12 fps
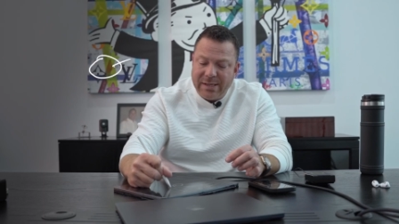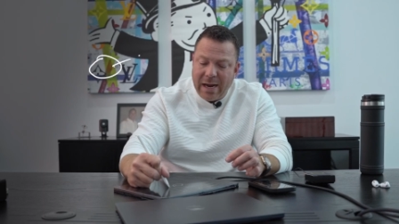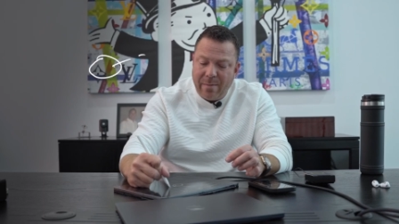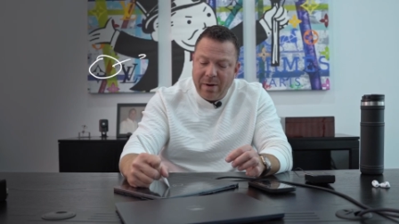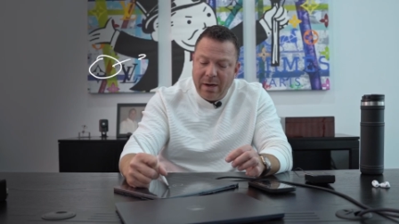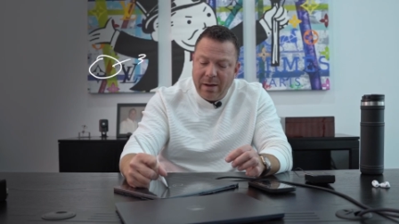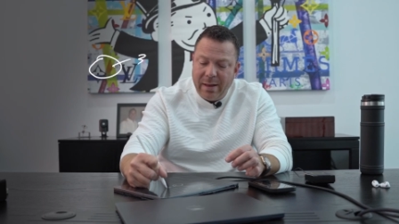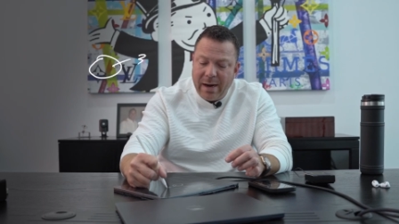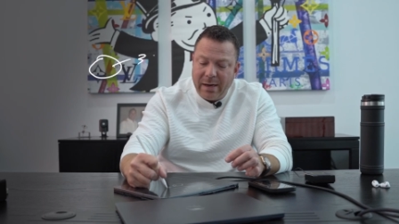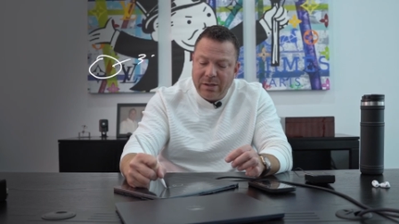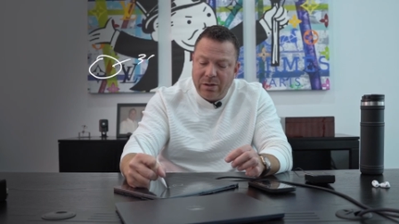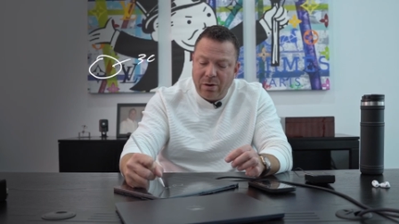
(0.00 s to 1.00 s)
happening in the
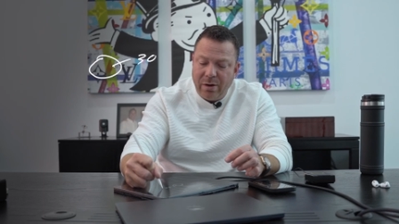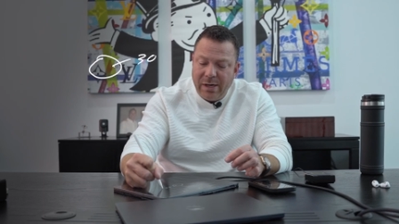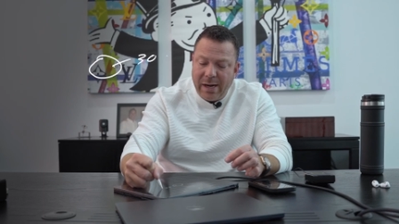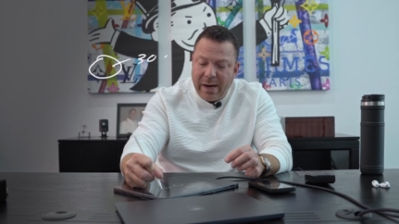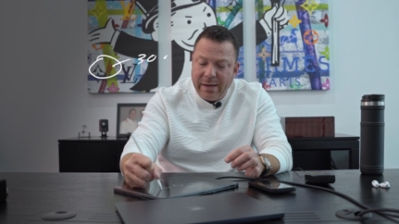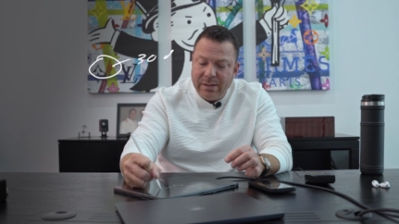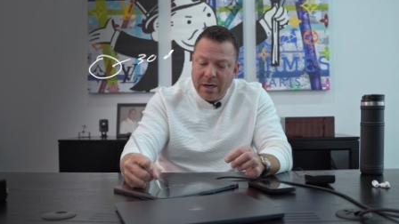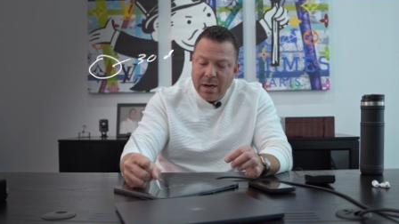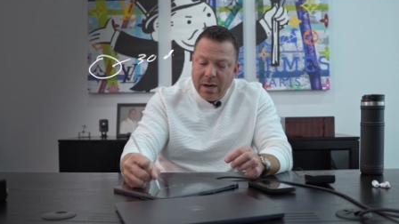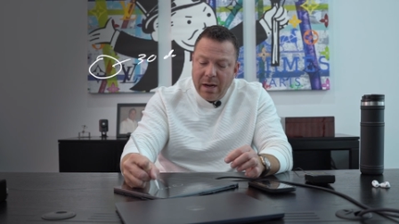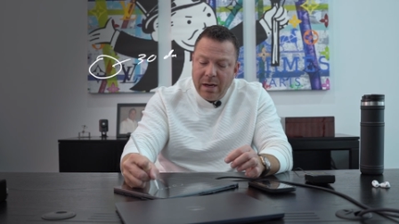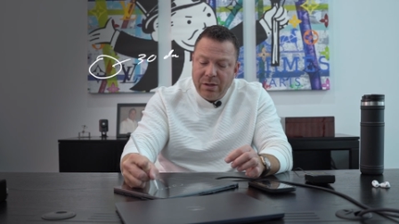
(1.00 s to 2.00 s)
next 30 days.
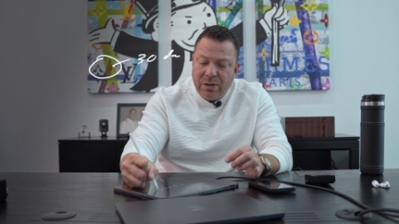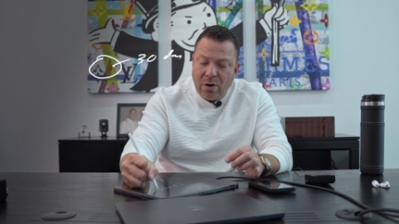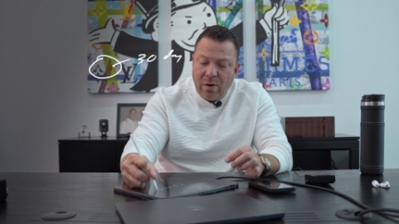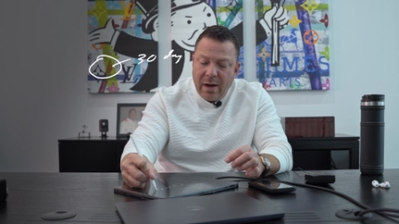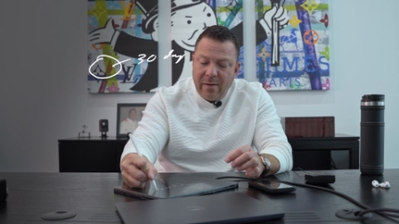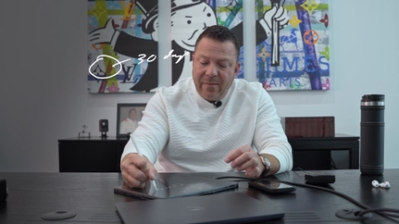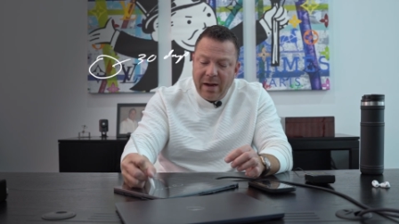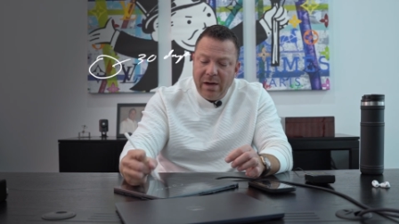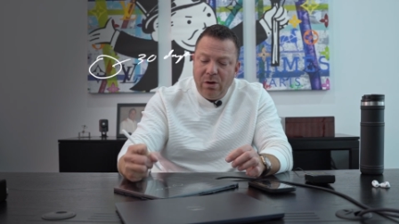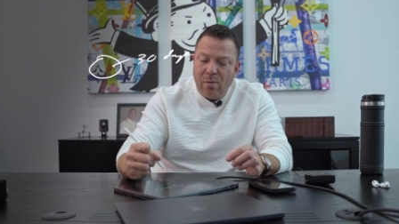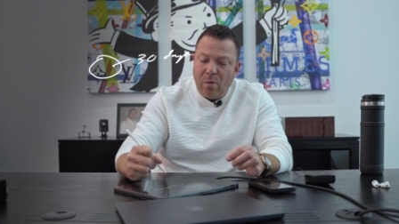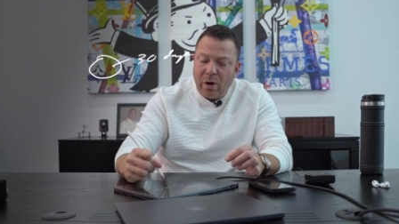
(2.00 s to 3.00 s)
And so if in
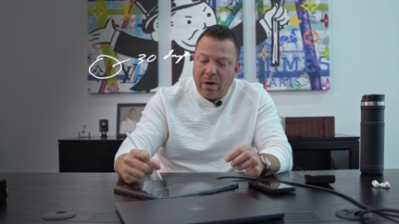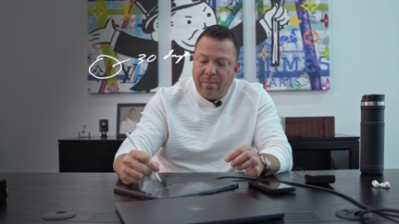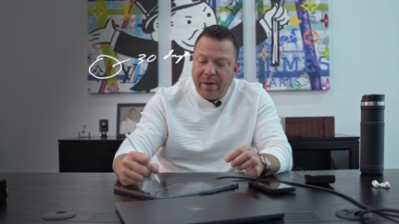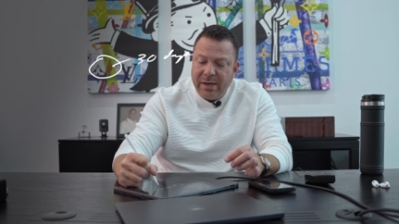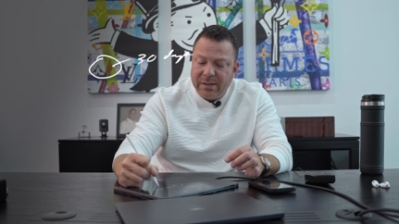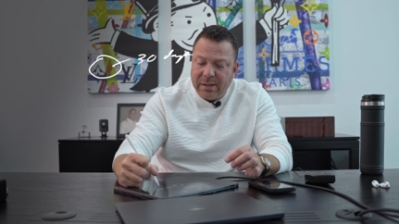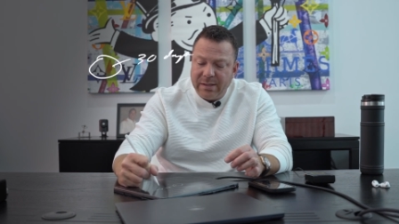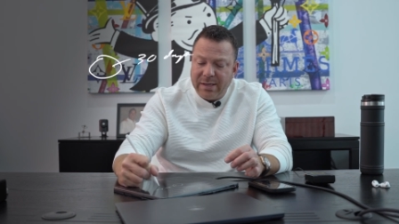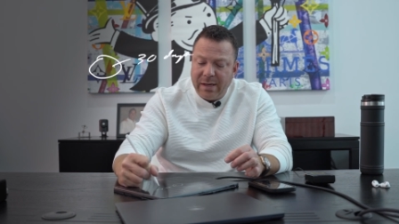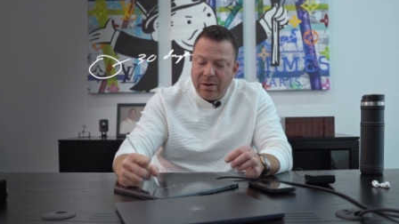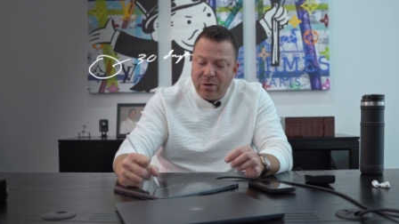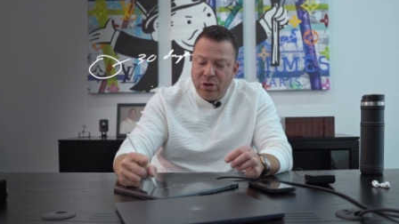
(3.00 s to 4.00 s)
your marketplace, let's
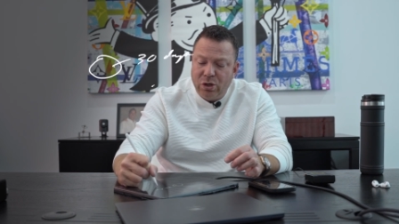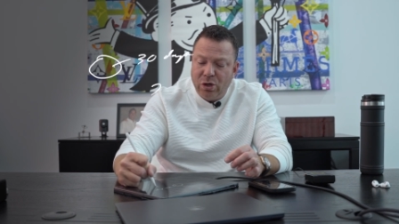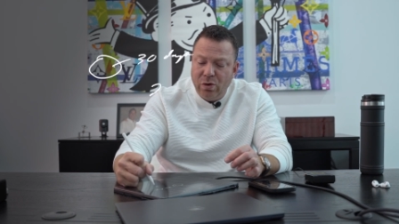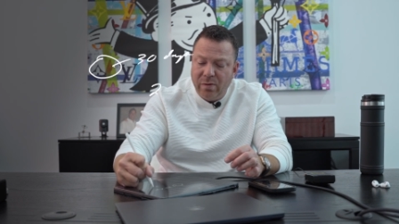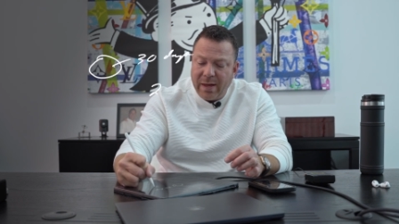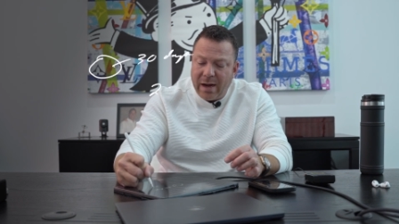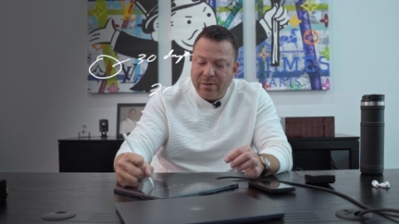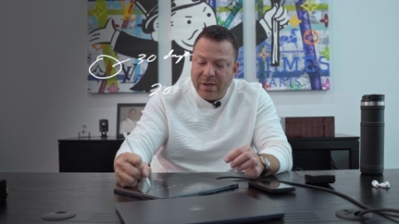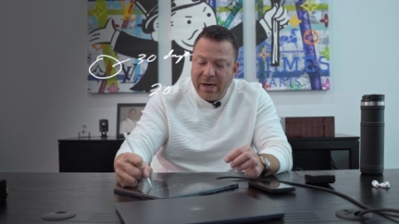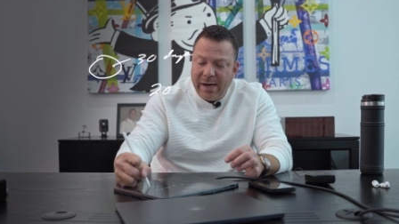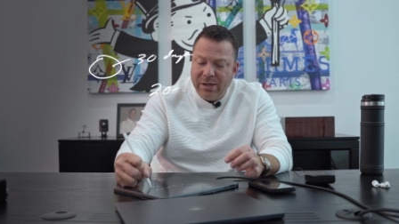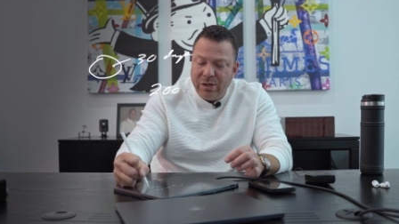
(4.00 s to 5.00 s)
say there's 2,000
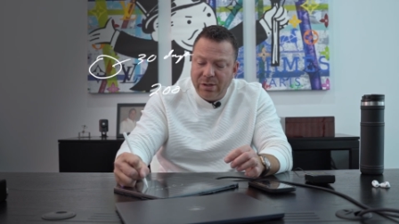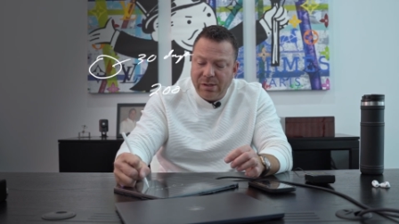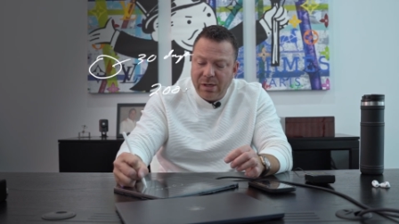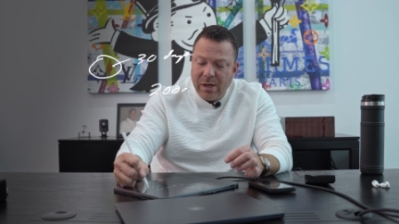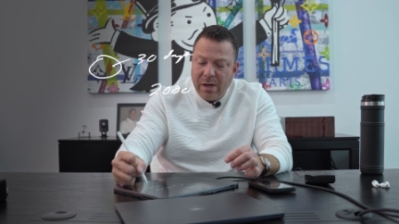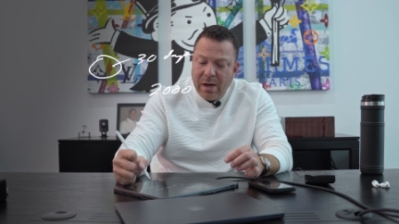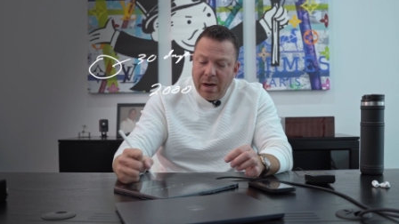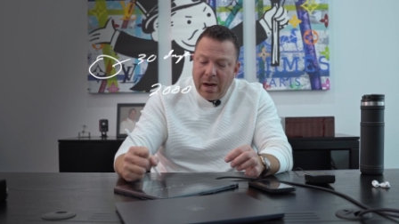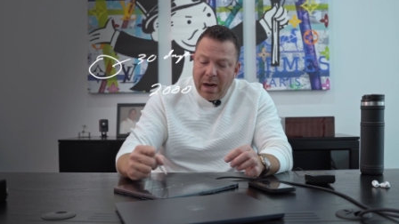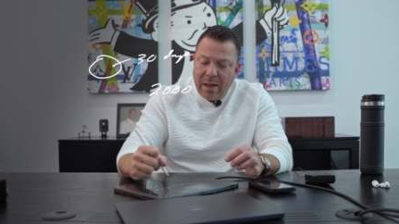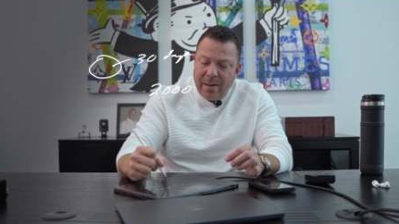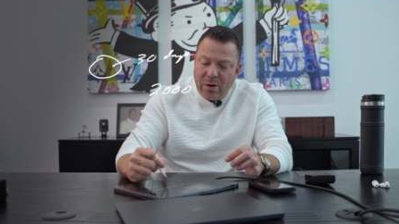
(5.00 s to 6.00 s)
agents
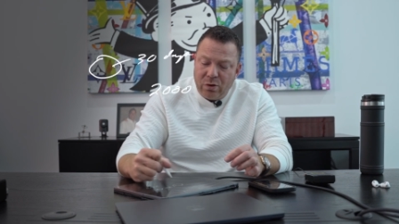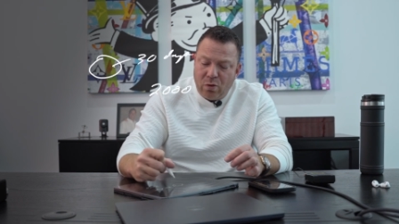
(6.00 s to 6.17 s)
and there's